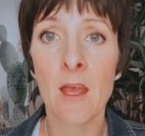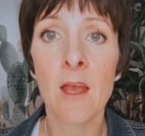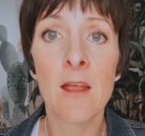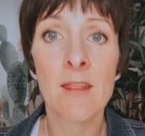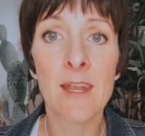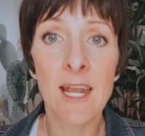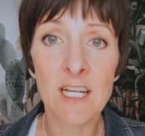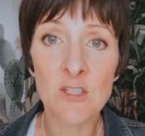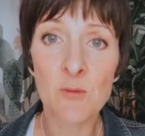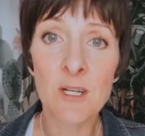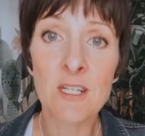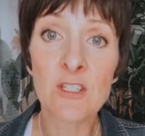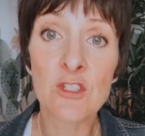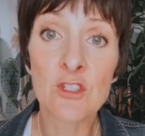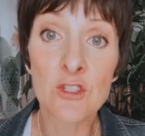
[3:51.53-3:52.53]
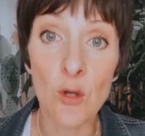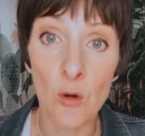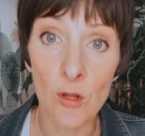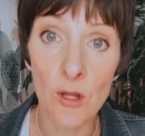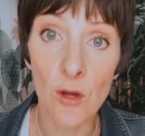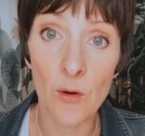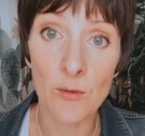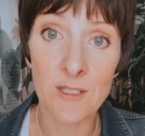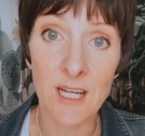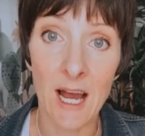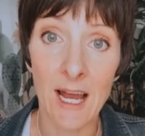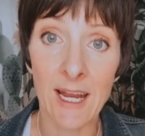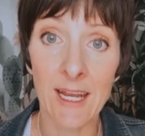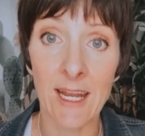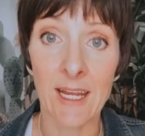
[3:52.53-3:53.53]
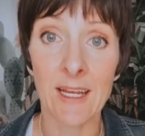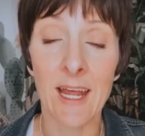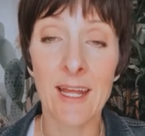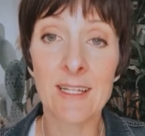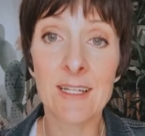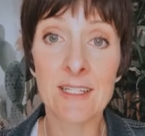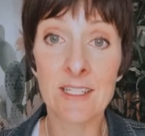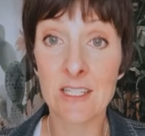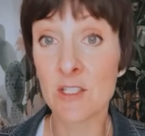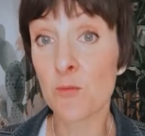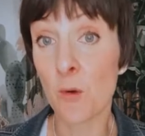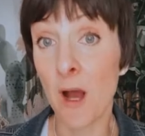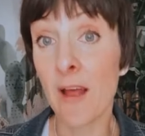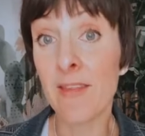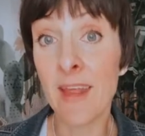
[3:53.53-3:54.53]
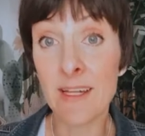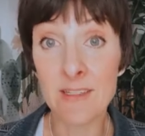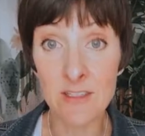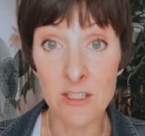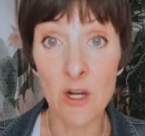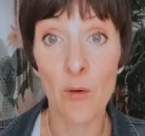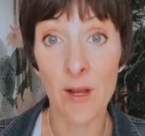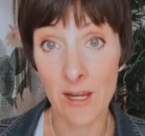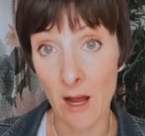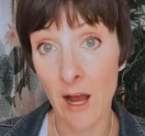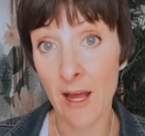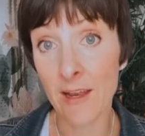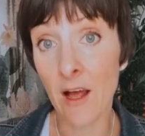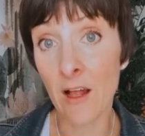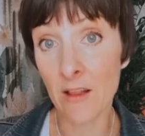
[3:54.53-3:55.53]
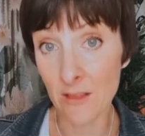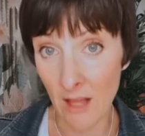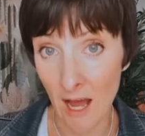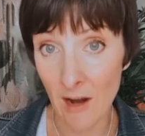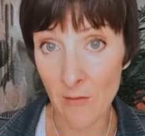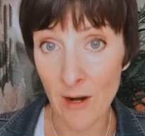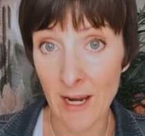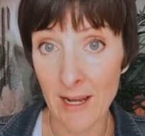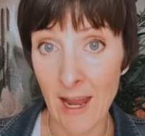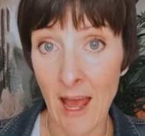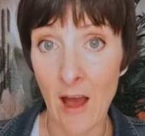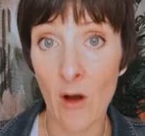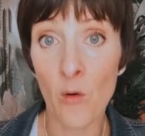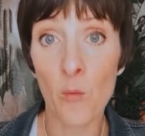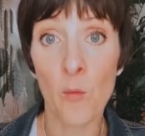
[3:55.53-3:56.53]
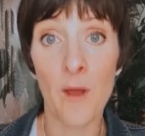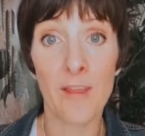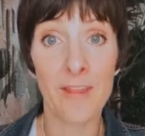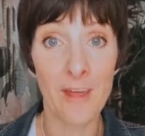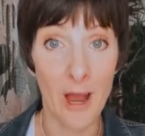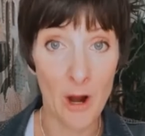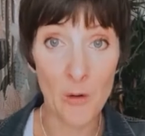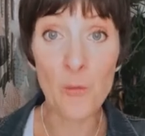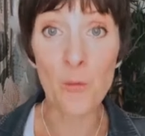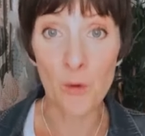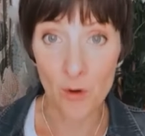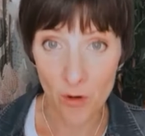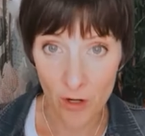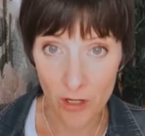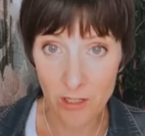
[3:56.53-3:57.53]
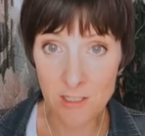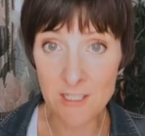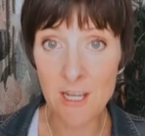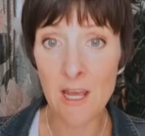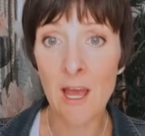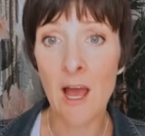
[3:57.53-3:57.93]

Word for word: The next one is solo dining, and this is one that's going on a lot right now with our world.